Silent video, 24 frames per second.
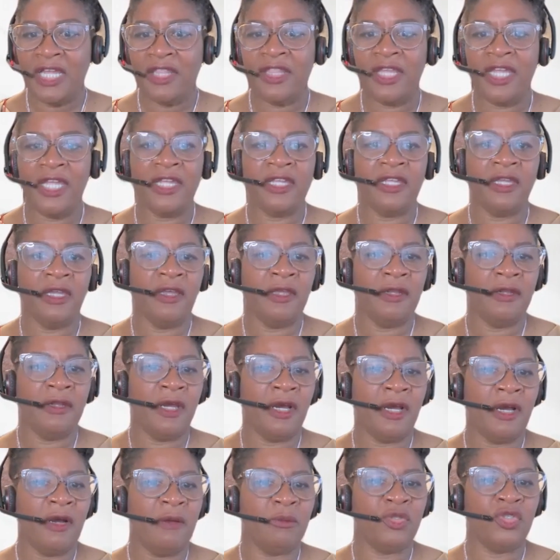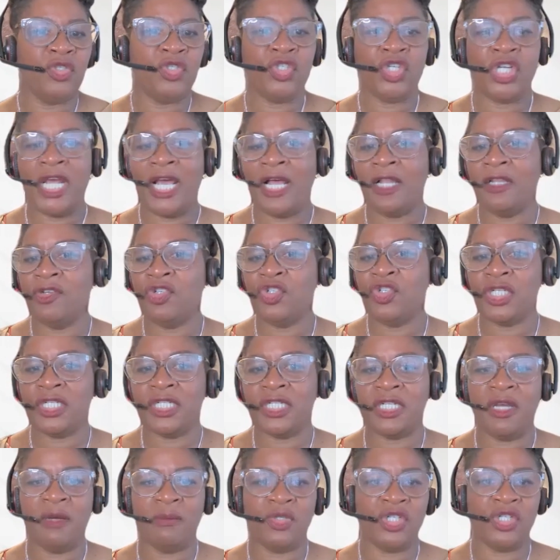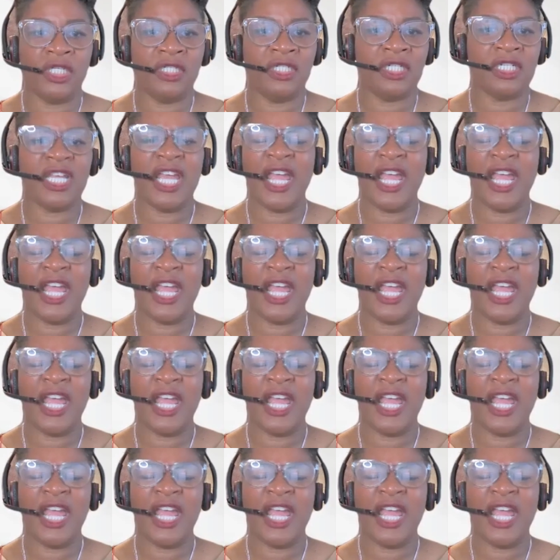They can challenge assumptions.